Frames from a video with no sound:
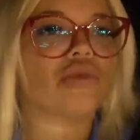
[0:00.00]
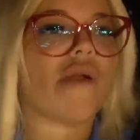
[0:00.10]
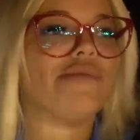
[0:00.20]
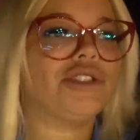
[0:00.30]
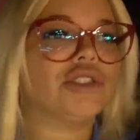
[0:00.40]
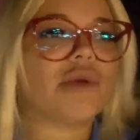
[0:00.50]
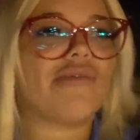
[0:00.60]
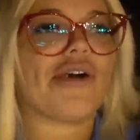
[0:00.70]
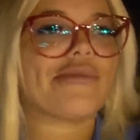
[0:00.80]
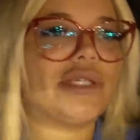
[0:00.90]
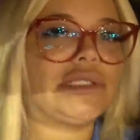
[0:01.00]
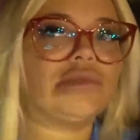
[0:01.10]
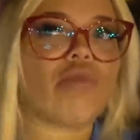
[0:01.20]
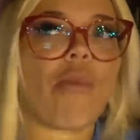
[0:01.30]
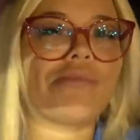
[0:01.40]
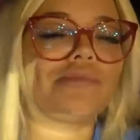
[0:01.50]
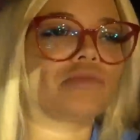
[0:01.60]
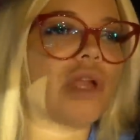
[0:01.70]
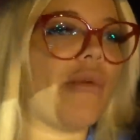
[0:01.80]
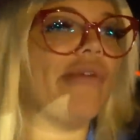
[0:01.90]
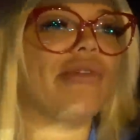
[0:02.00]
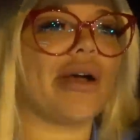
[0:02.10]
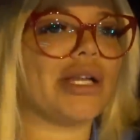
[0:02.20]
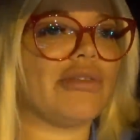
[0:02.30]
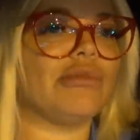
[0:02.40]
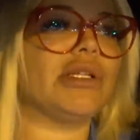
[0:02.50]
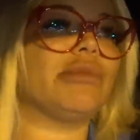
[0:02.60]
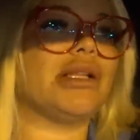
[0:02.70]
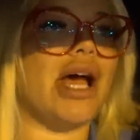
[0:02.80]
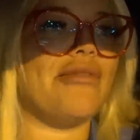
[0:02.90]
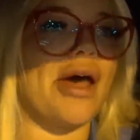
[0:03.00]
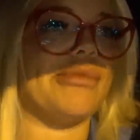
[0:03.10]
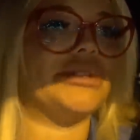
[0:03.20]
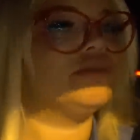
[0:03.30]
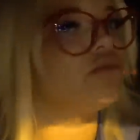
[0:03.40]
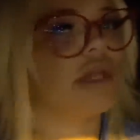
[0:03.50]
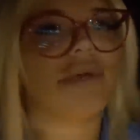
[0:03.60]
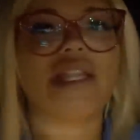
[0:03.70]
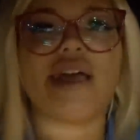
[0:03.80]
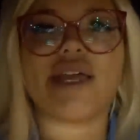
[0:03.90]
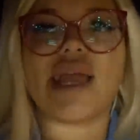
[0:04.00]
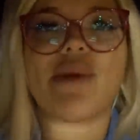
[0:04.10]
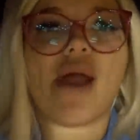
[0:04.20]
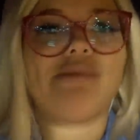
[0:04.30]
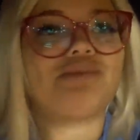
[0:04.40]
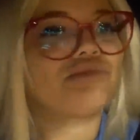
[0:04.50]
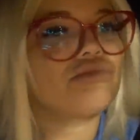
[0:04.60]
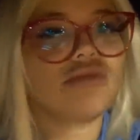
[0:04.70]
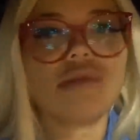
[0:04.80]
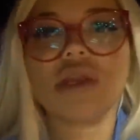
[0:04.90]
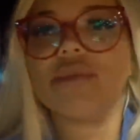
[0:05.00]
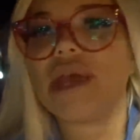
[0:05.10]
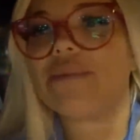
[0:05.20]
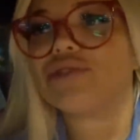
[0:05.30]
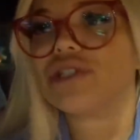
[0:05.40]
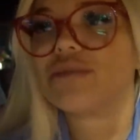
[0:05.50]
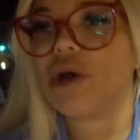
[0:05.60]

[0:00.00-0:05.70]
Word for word: I'm stoked about Vlogmas. I've been vlogging every minute of my life now. I'm like, let me get that camera out and capture this